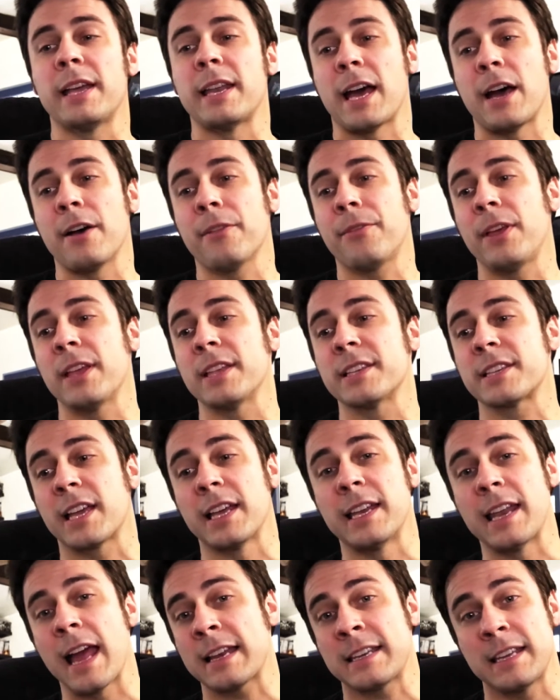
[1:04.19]
how things
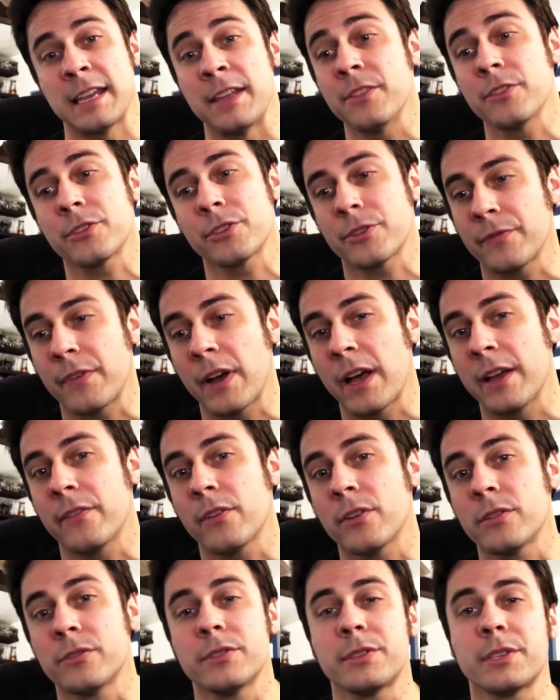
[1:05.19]
connect in the
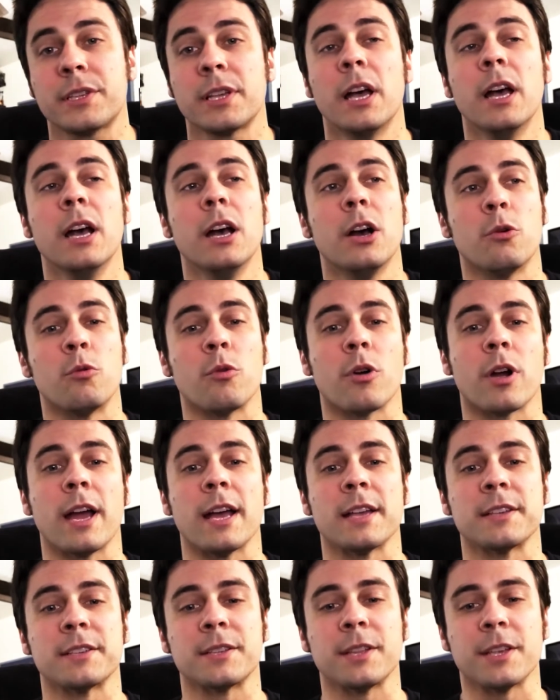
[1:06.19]
survivors,
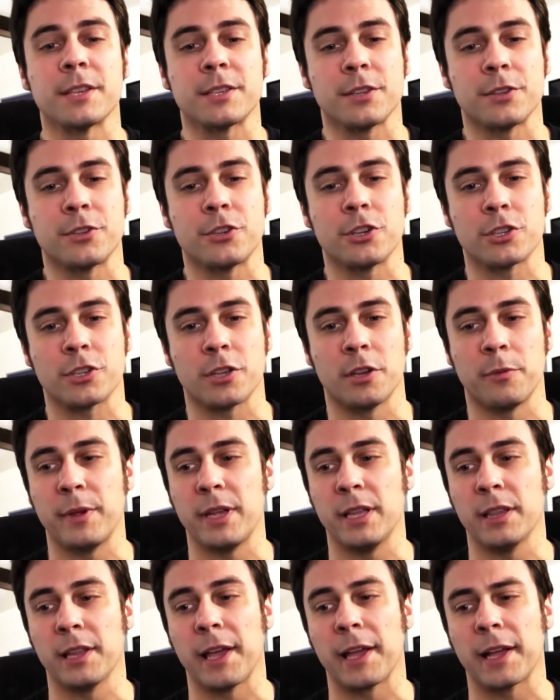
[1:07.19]
whereas this is just going to be
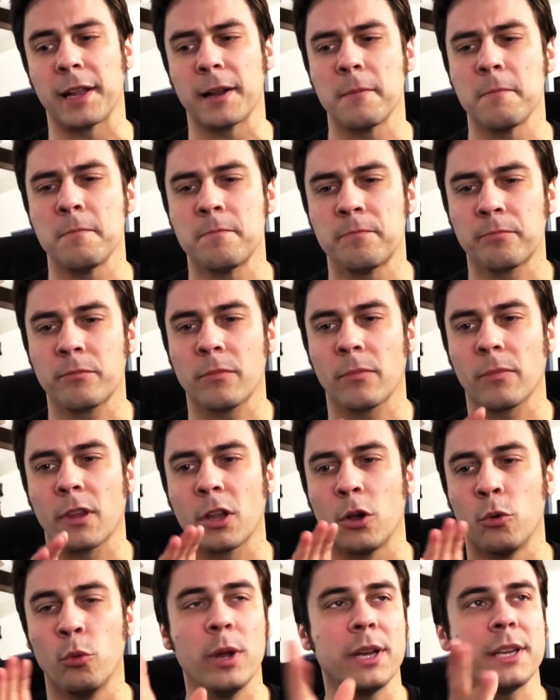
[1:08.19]
like,
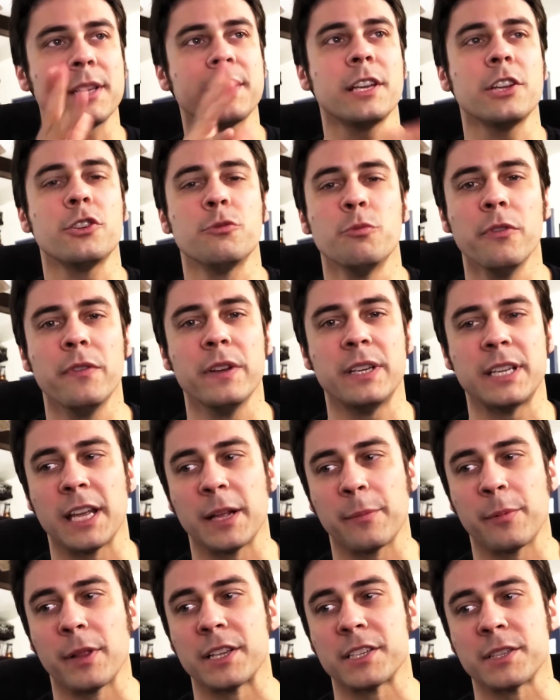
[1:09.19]
when does each movie
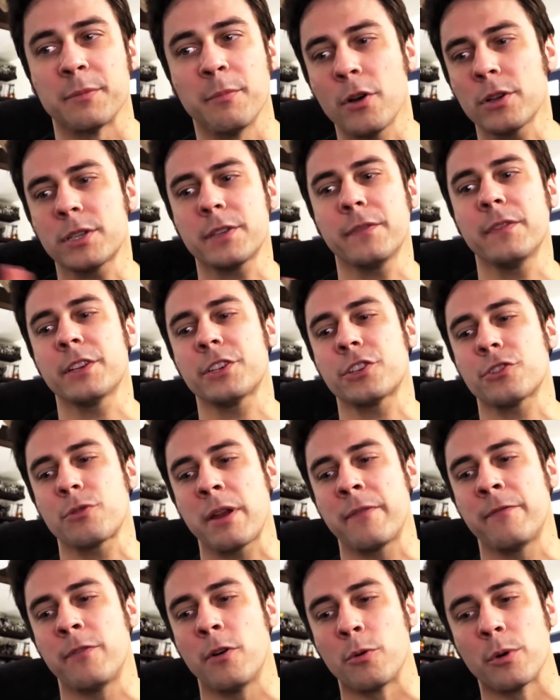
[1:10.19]
take place? And most of it is
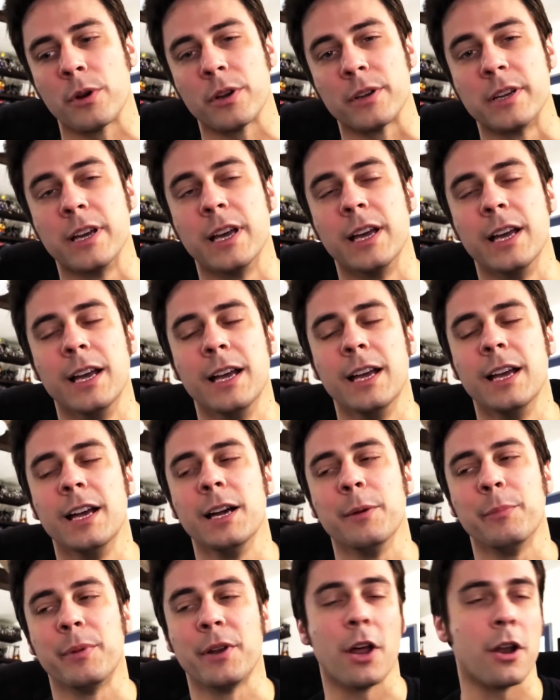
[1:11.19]
straightforward,
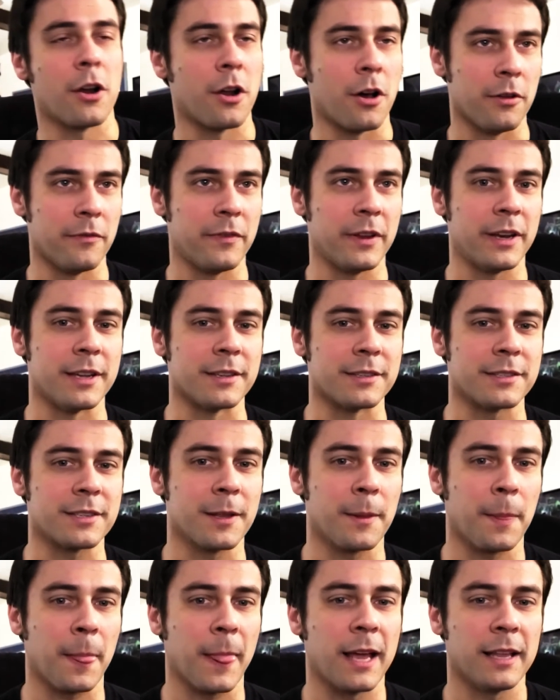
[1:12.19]
but not all of it is.
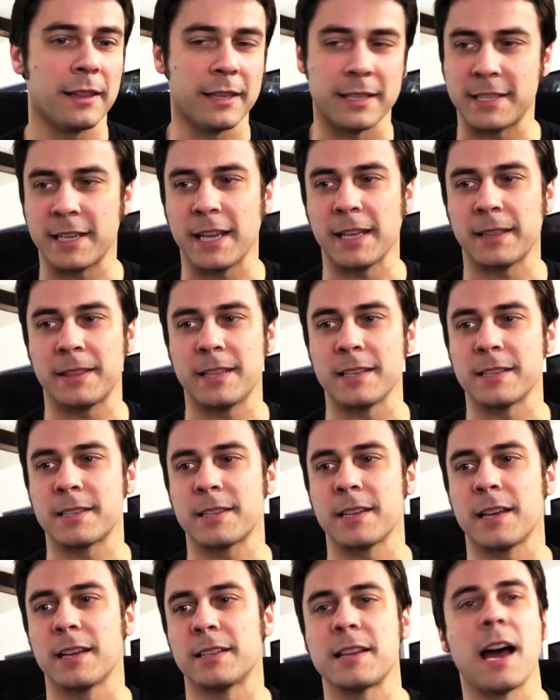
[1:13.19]
Let's get this
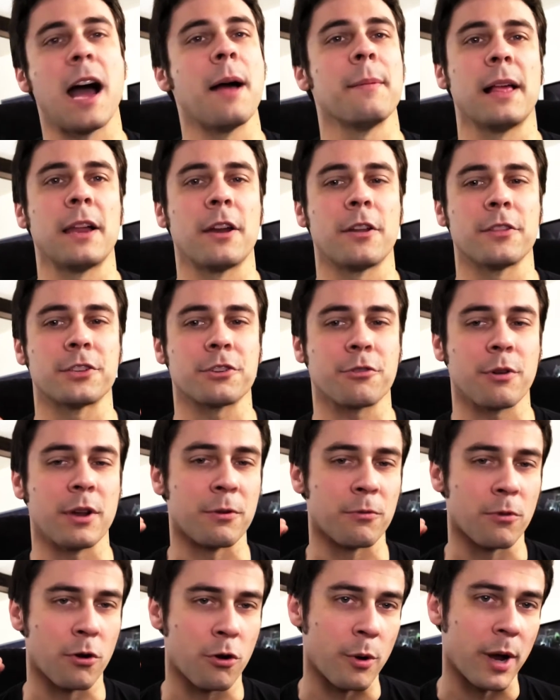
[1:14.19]
timeline on the screen
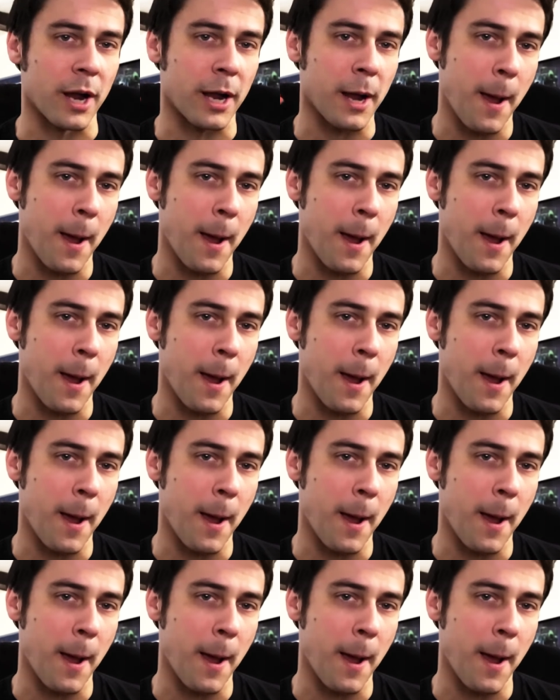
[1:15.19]
real quick.